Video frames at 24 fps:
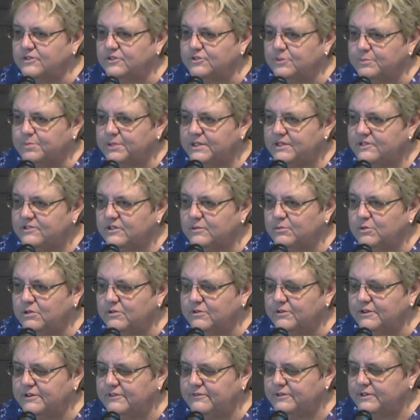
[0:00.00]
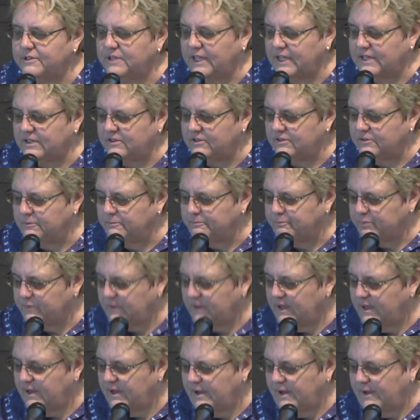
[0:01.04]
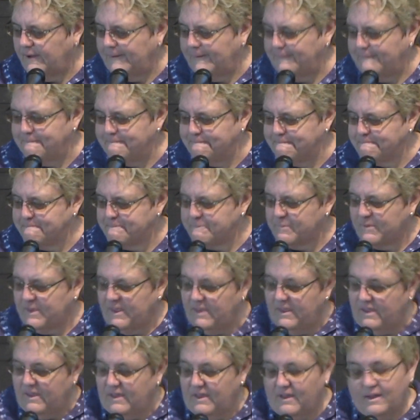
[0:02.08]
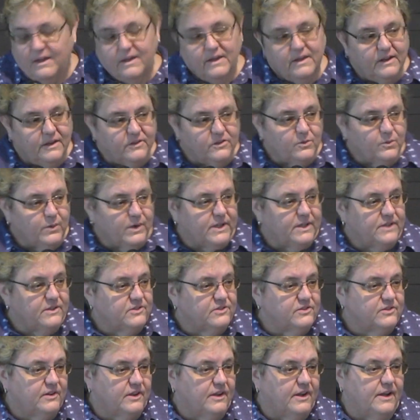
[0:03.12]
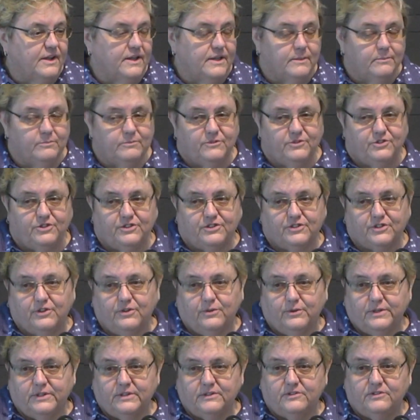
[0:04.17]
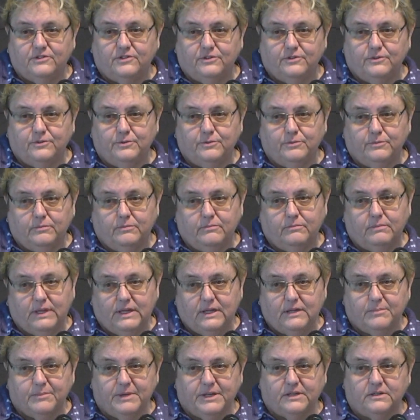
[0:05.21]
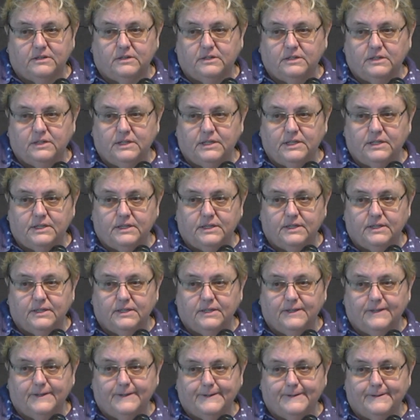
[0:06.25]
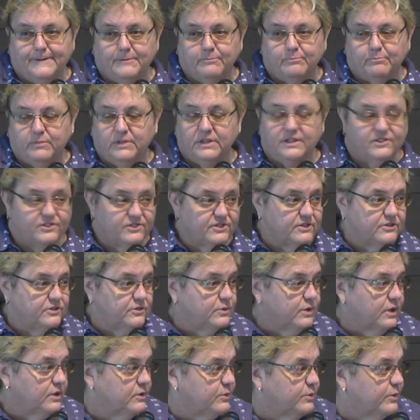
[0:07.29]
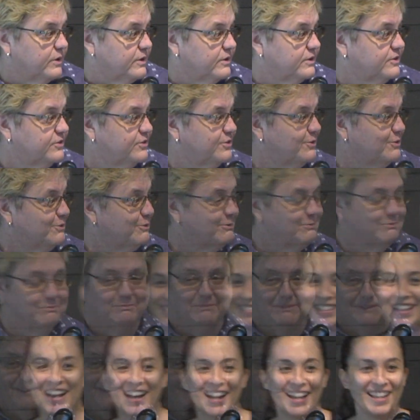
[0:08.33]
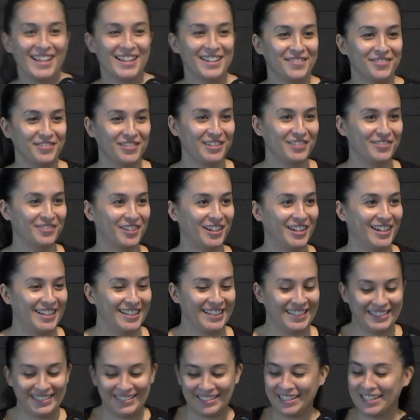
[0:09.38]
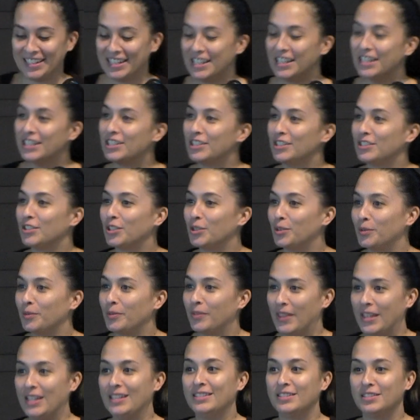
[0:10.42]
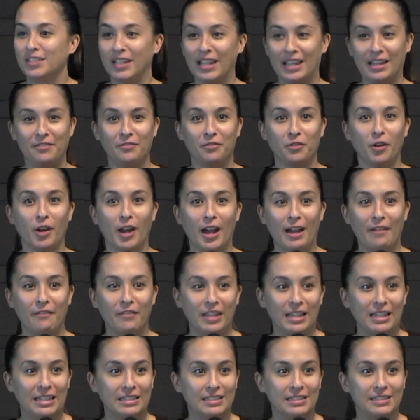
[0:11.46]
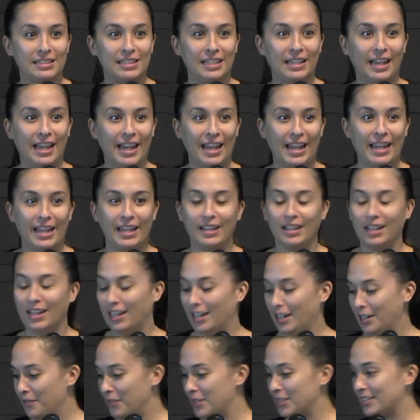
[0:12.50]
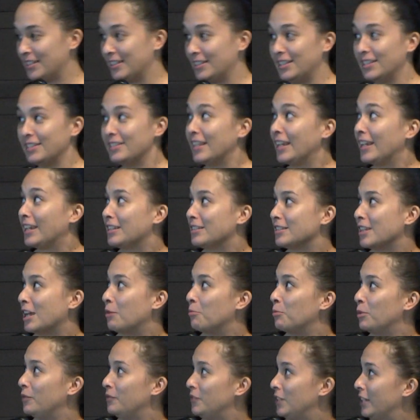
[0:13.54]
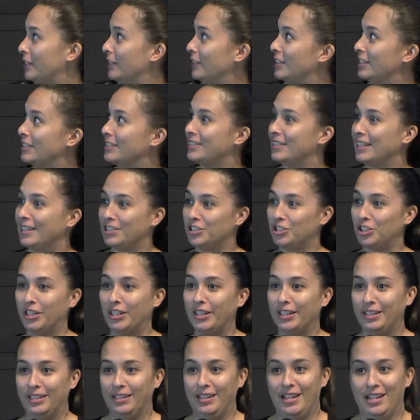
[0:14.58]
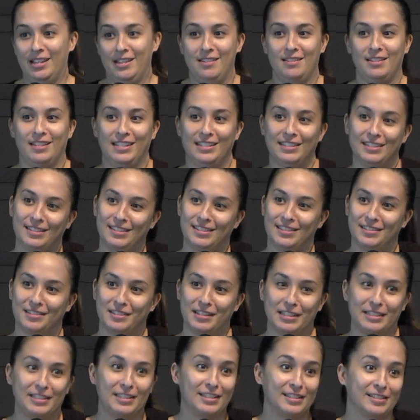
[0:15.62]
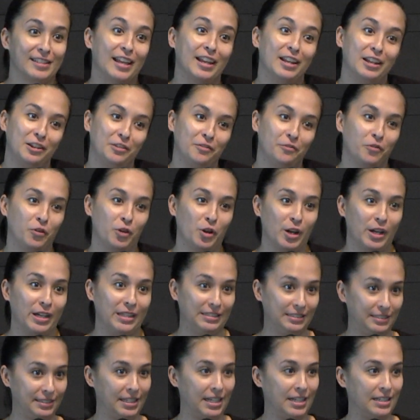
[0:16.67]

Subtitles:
So please come over if you'd like to. And otherwise, I'm just going to make my colleague, Melissa, do all the work. So. Hi, everyone. So thanks again for having us today. This is the second time we've done this session, and it's exciting for us.